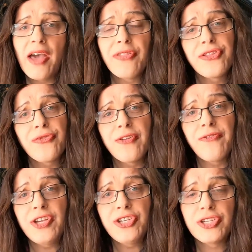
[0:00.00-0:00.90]
and the three
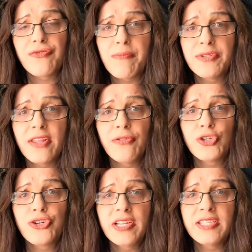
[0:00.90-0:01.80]
fishes represent
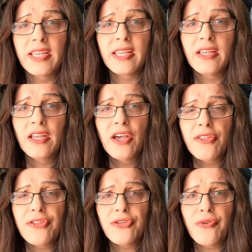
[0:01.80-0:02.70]
the Trinity,
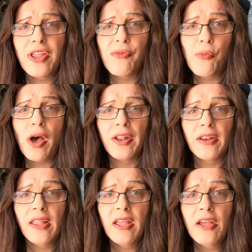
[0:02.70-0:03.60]
the three in
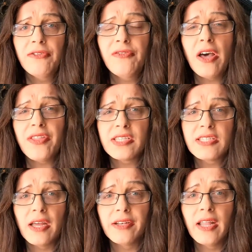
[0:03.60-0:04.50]
one, Father,
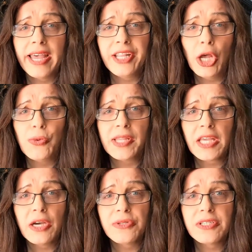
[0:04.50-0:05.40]
Son, and Holy
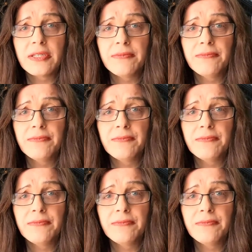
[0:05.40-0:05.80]
Ghost.